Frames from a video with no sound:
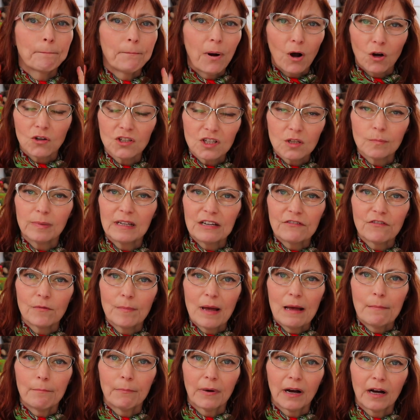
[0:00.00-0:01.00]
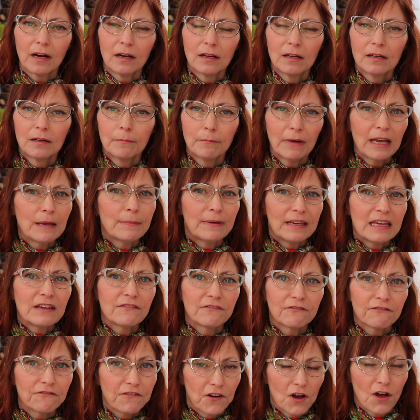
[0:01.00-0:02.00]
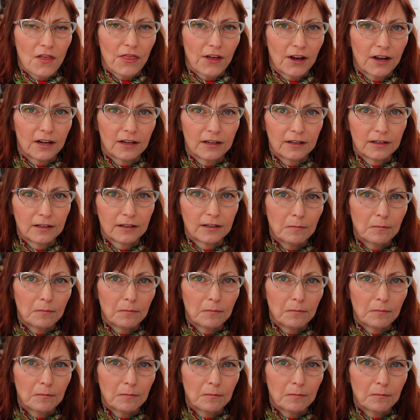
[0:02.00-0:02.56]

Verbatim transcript: possibly remember, maybe even further.